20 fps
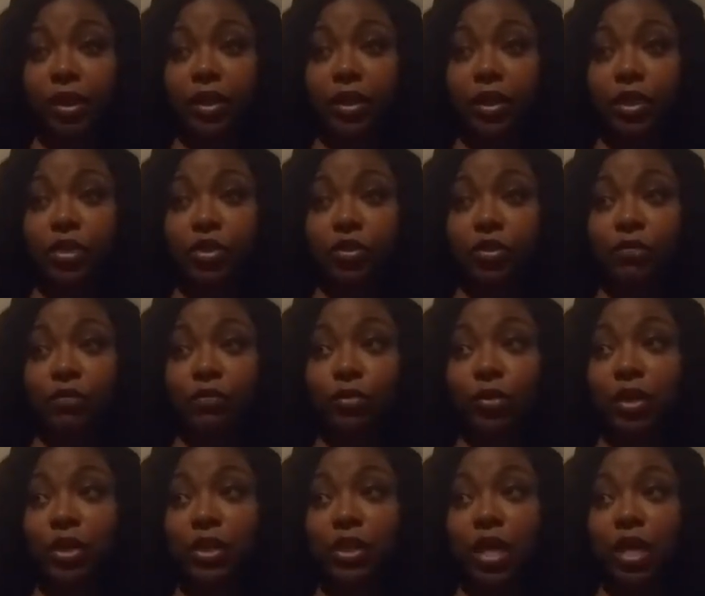And so if you
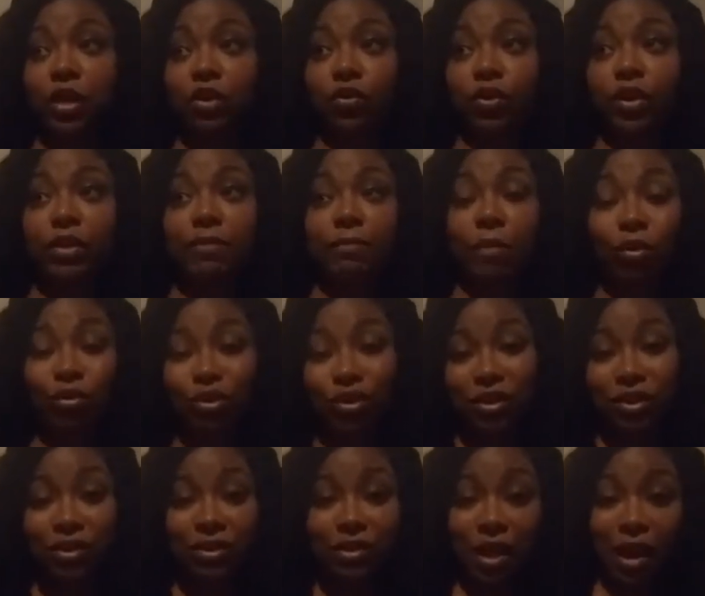can take your
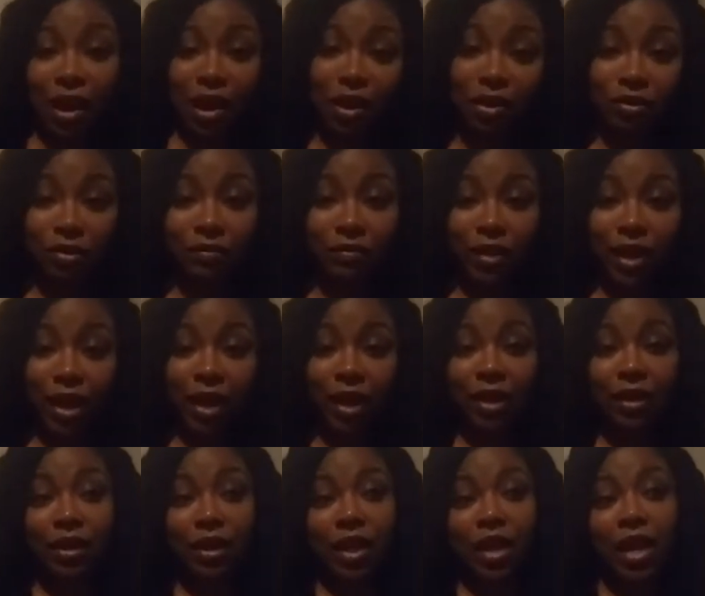emotions out of that
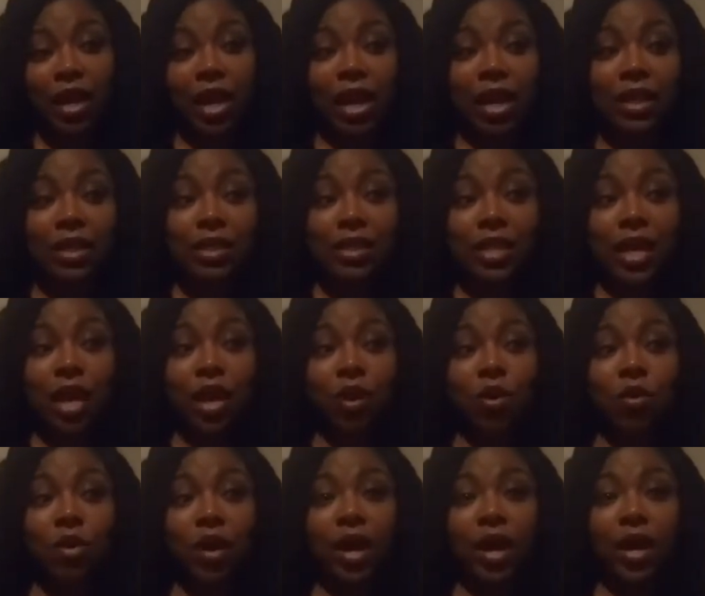and say,
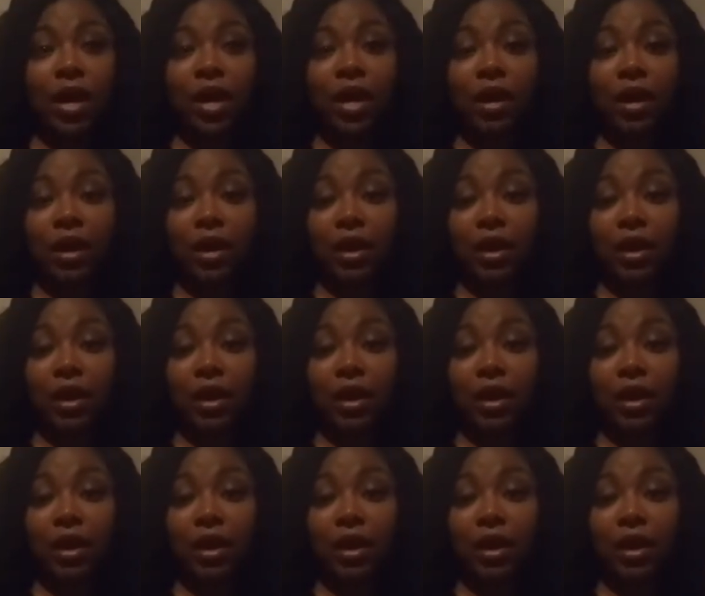okay,